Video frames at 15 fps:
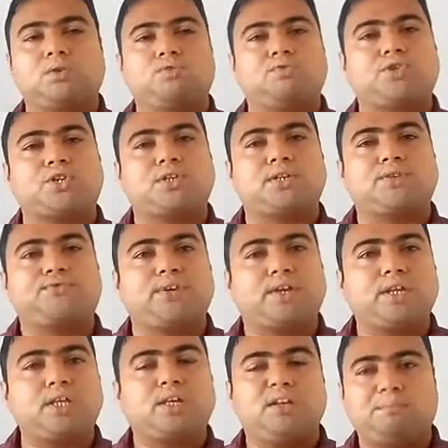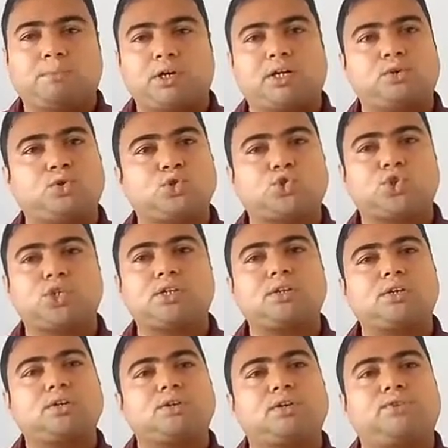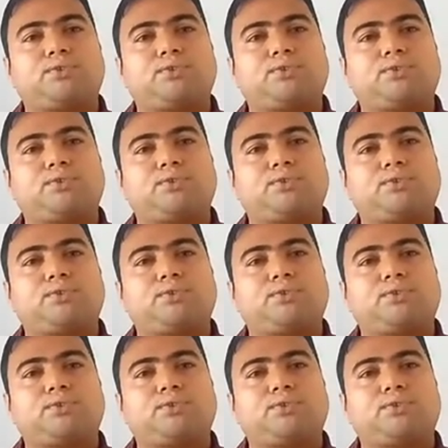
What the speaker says: which is a very important question